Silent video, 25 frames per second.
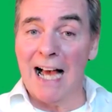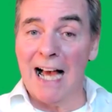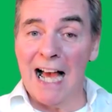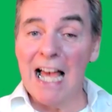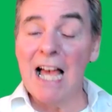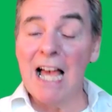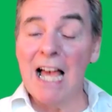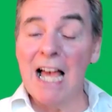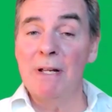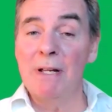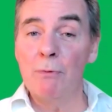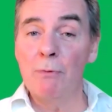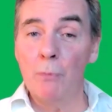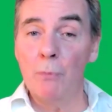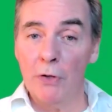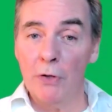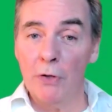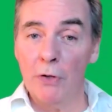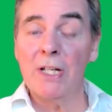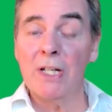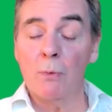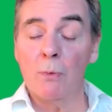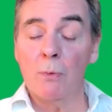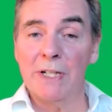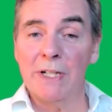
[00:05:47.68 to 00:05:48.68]
I have been
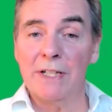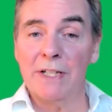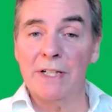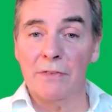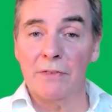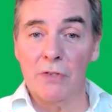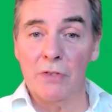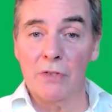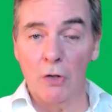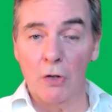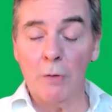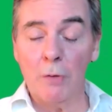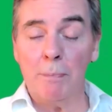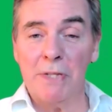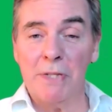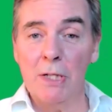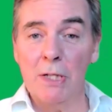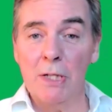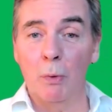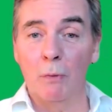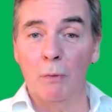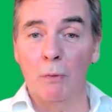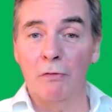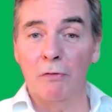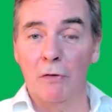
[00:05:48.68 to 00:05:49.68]
working with young
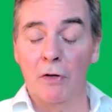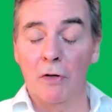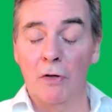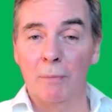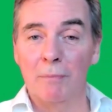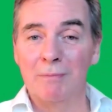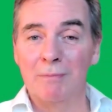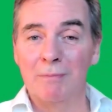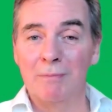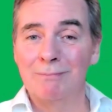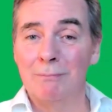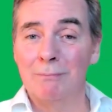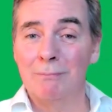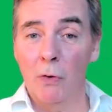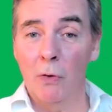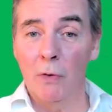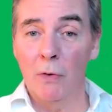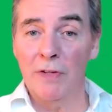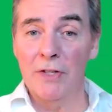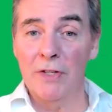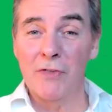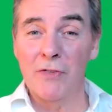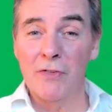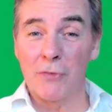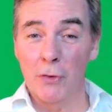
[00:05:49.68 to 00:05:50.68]
people for more
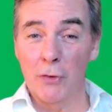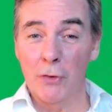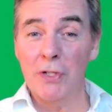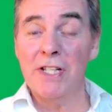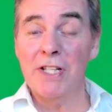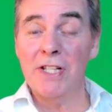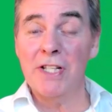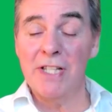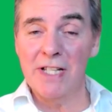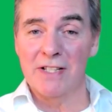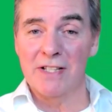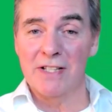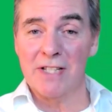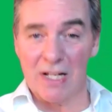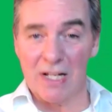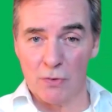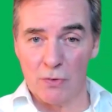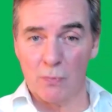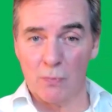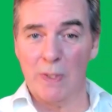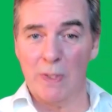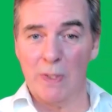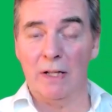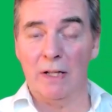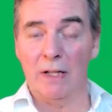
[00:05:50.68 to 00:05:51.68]
than 30 years as
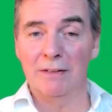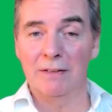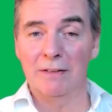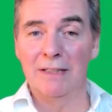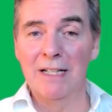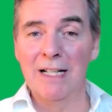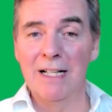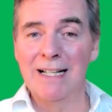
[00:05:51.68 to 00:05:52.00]
well.